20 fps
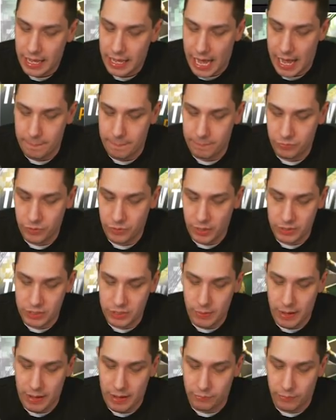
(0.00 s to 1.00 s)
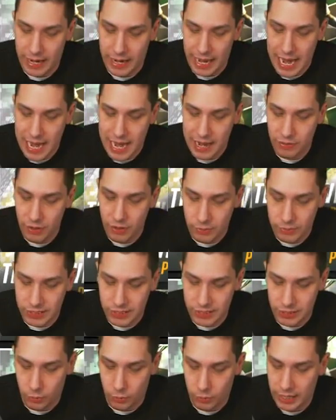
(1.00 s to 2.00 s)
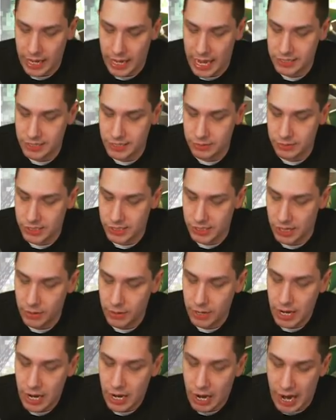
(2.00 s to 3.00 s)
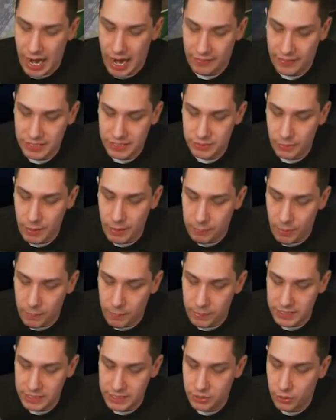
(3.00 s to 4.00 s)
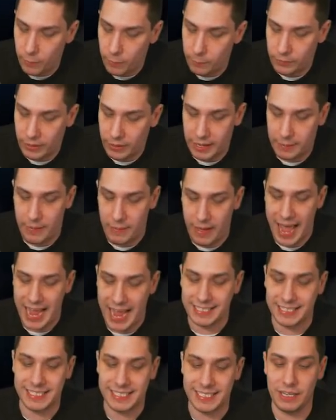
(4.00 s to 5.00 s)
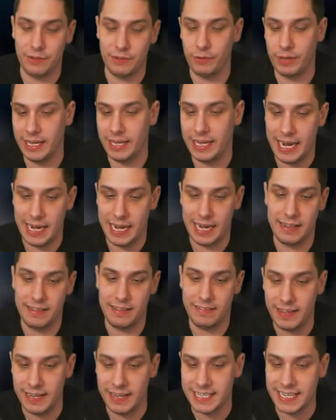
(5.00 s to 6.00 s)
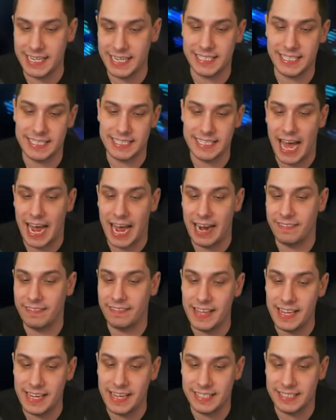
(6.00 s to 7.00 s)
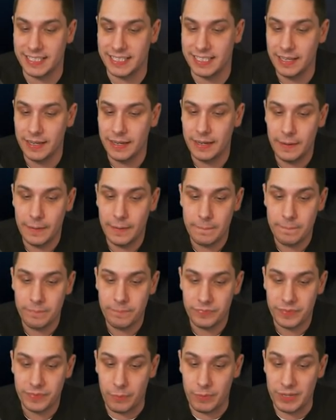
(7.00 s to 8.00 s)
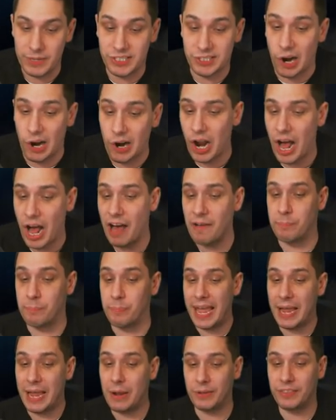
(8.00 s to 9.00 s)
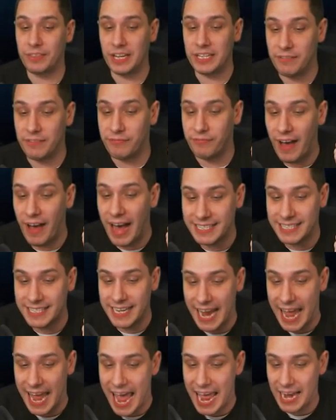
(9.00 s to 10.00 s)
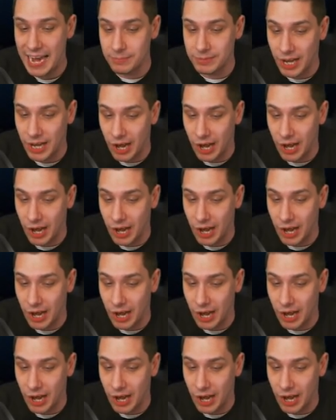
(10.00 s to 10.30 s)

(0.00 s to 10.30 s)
um, we do have, what, eight of those to hold on to. So, all right, let's rip open these gold player packs and see if we can get anything decent out of these. And we started off big with a Davante Adams.